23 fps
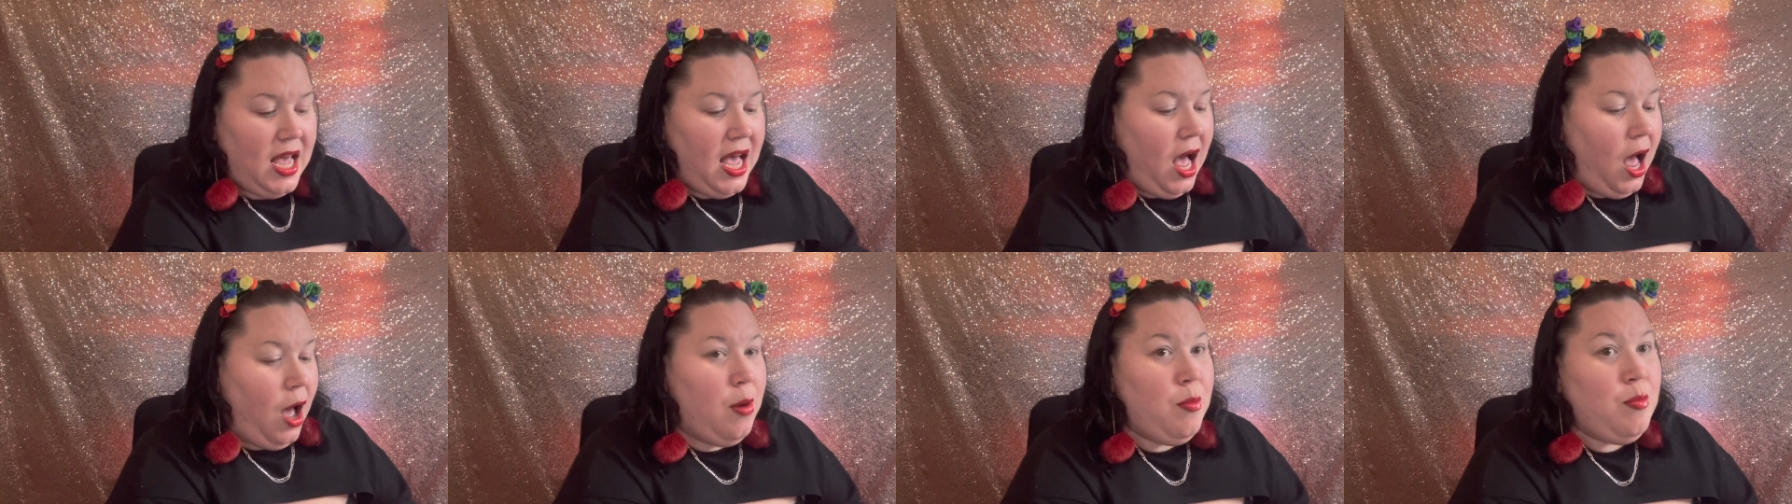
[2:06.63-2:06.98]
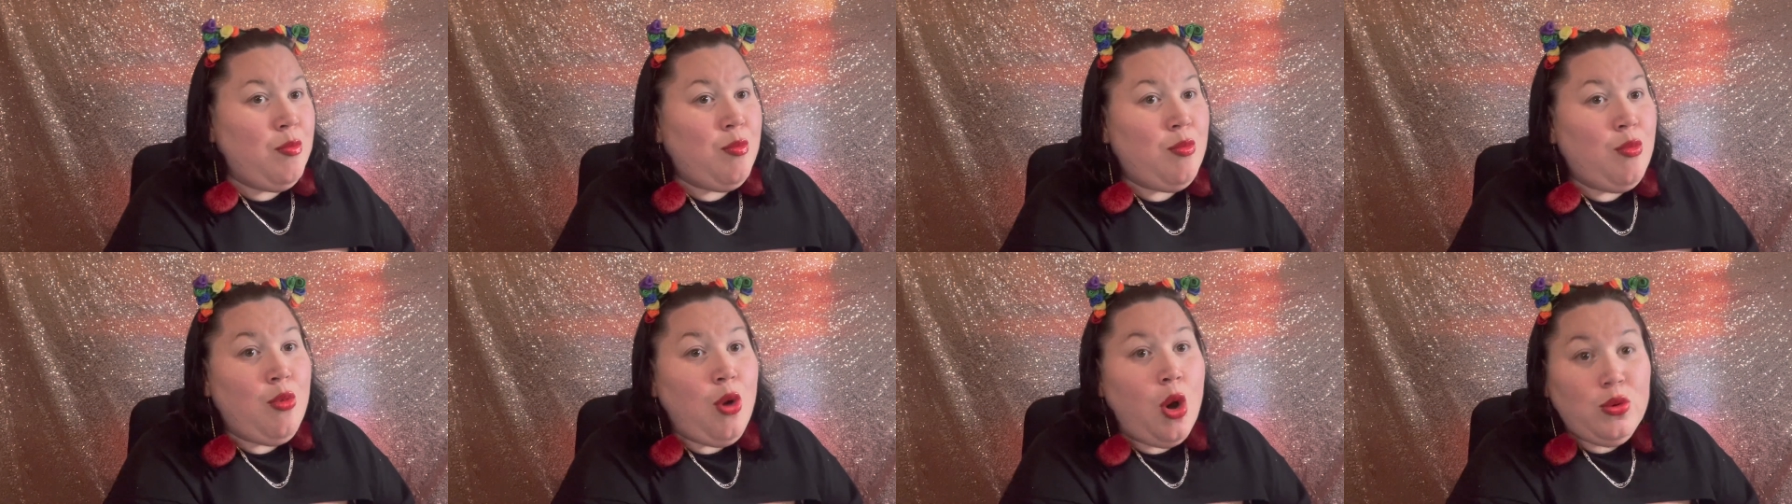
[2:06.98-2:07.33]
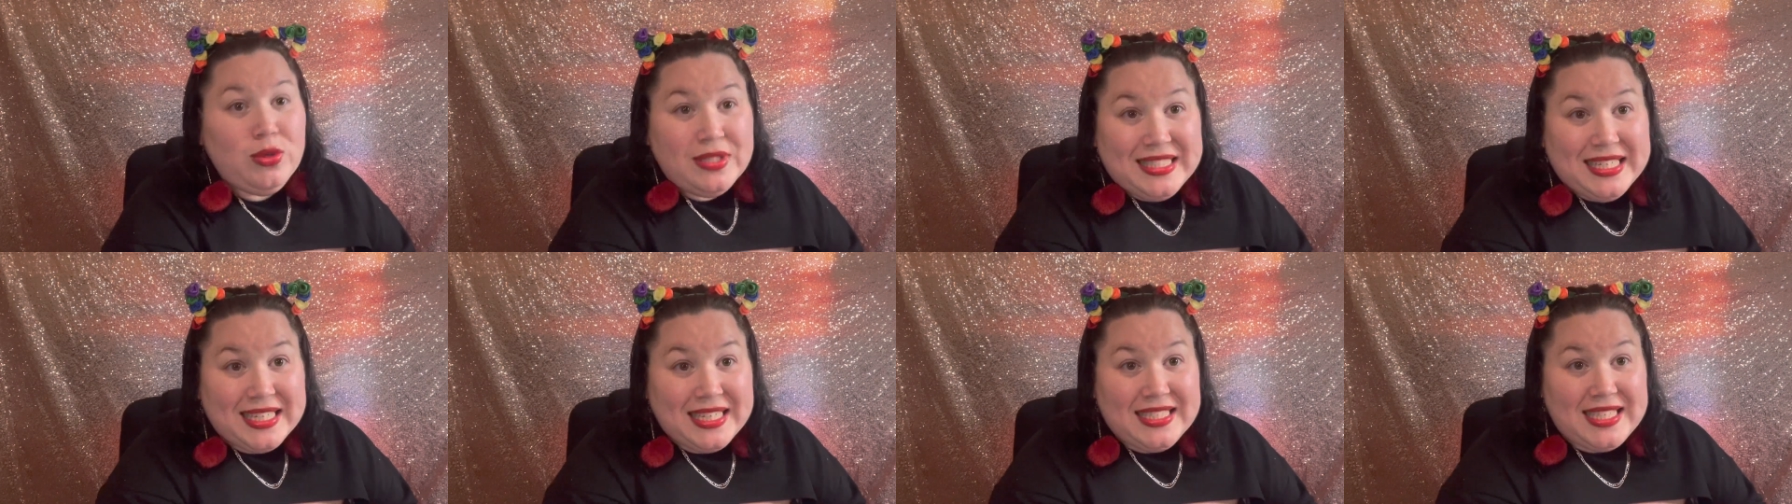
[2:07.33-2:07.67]
I'm
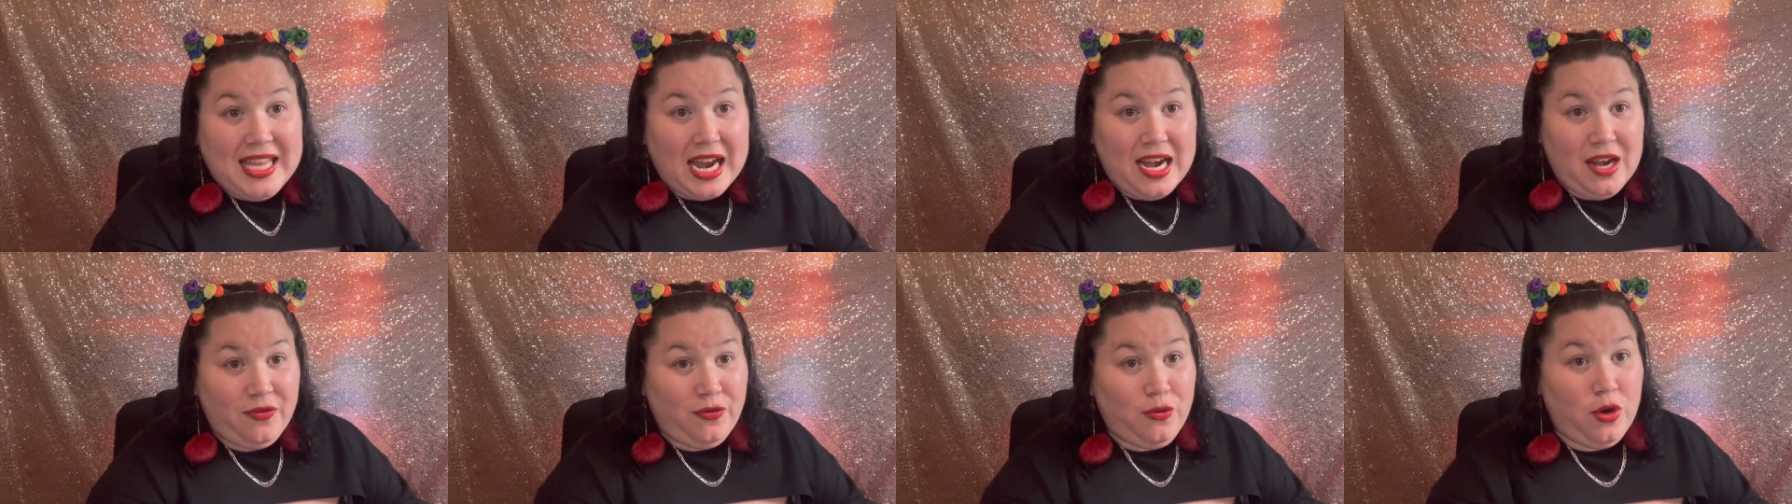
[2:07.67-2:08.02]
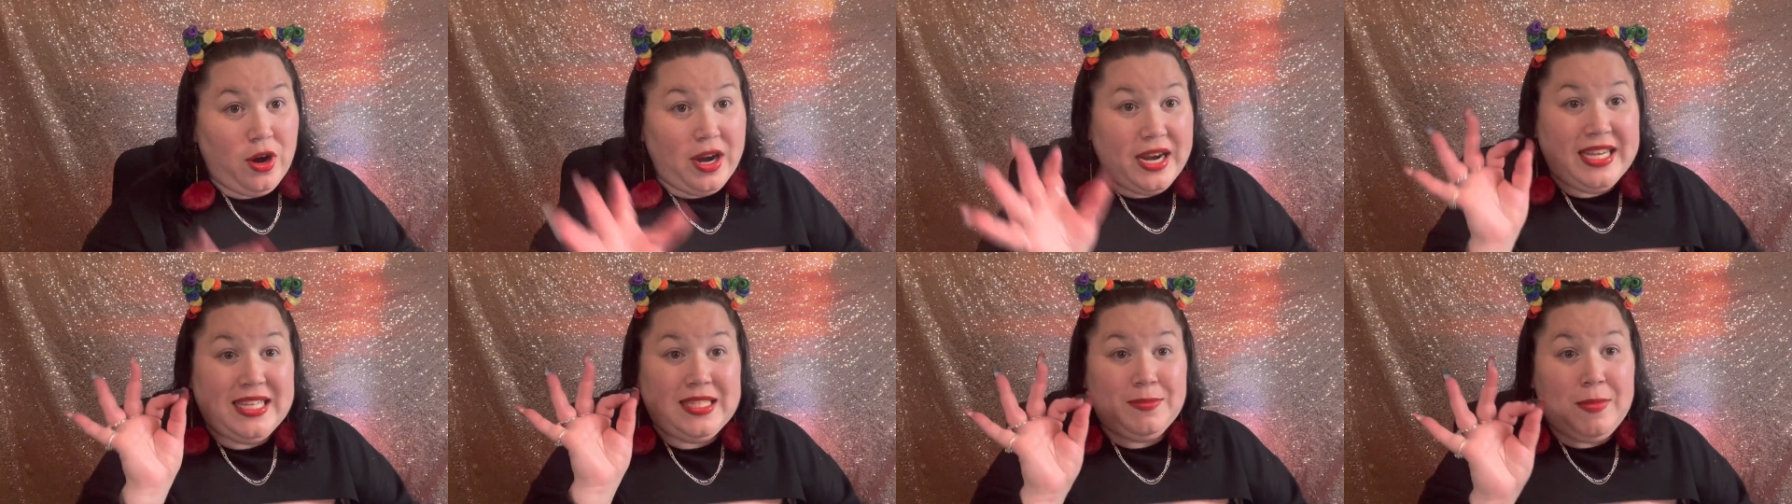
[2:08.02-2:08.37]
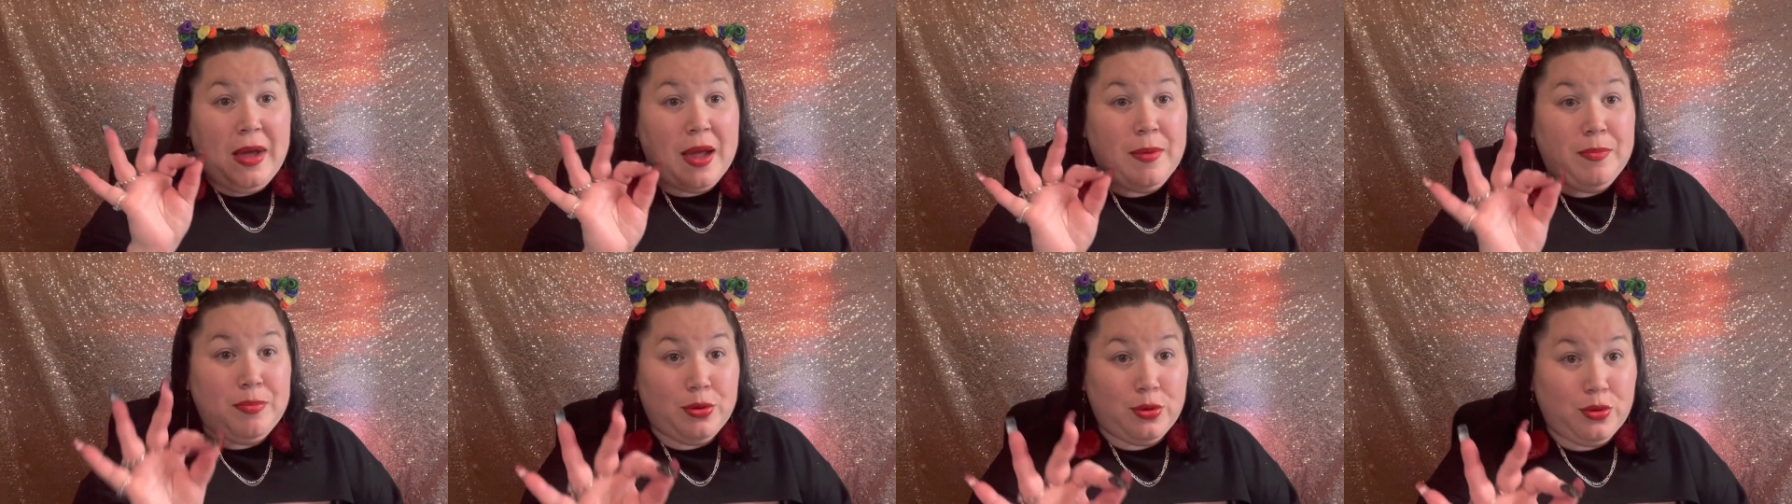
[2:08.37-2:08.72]
most excited for is
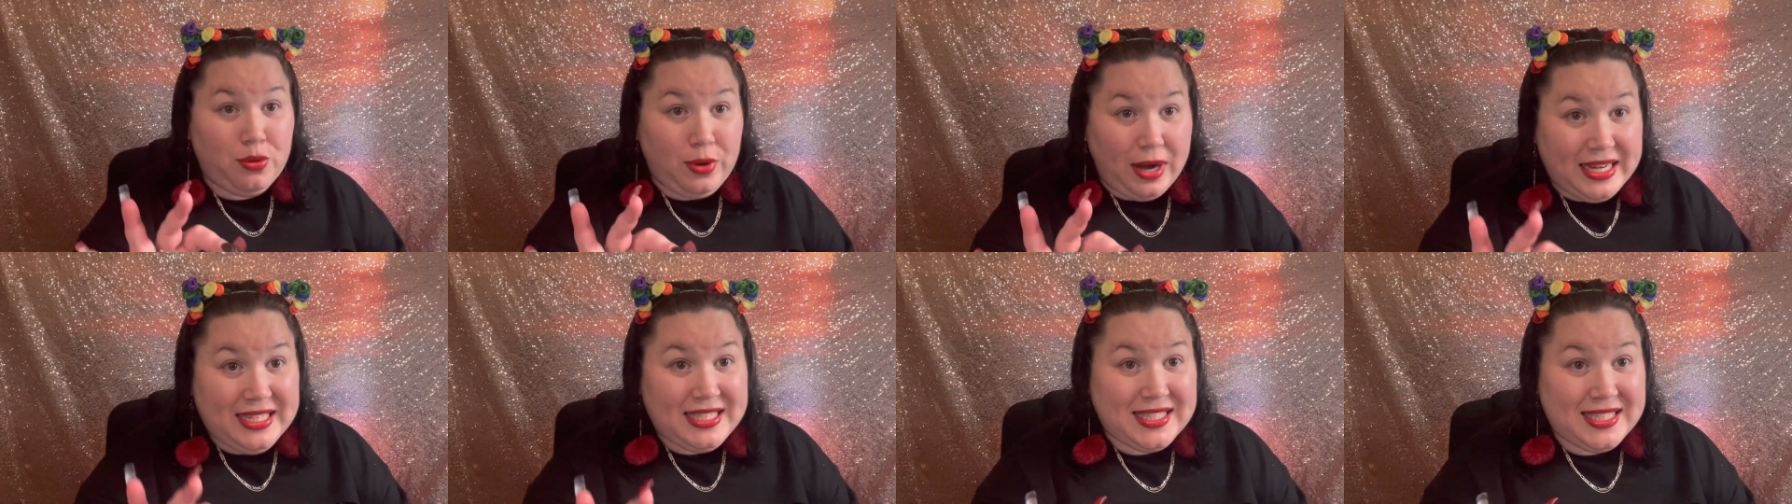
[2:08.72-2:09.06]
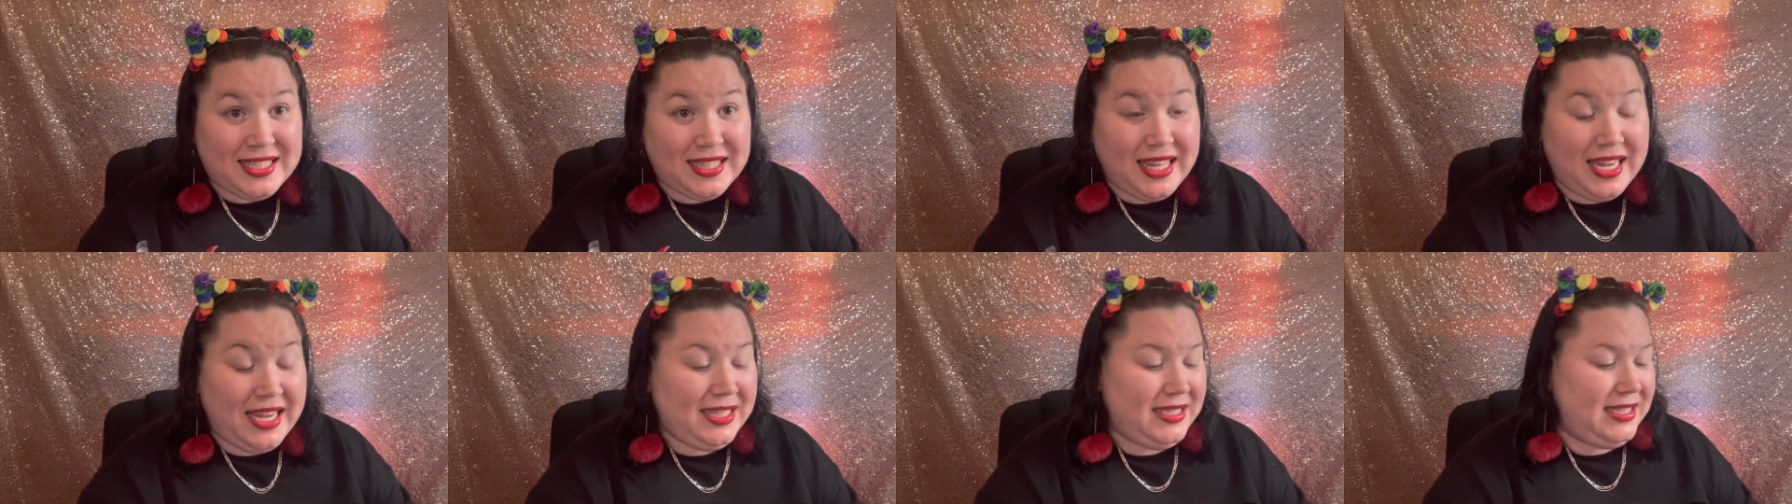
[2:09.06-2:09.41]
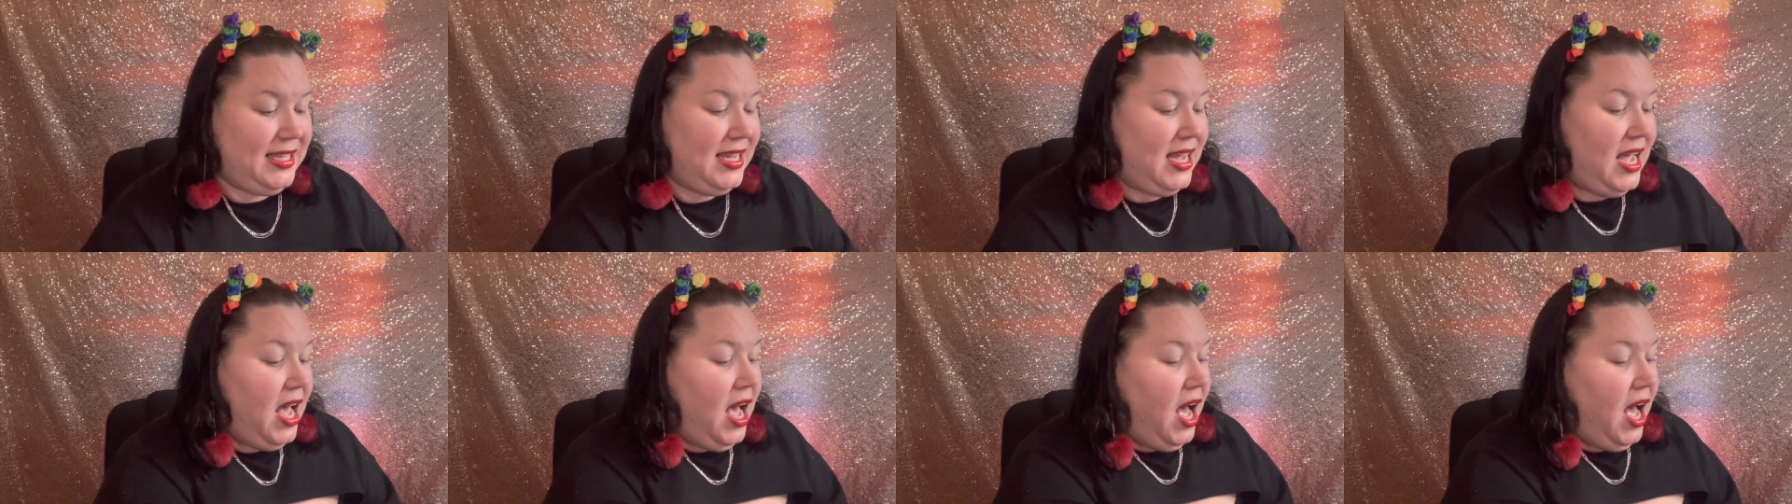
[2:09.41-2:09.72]
my bracelet.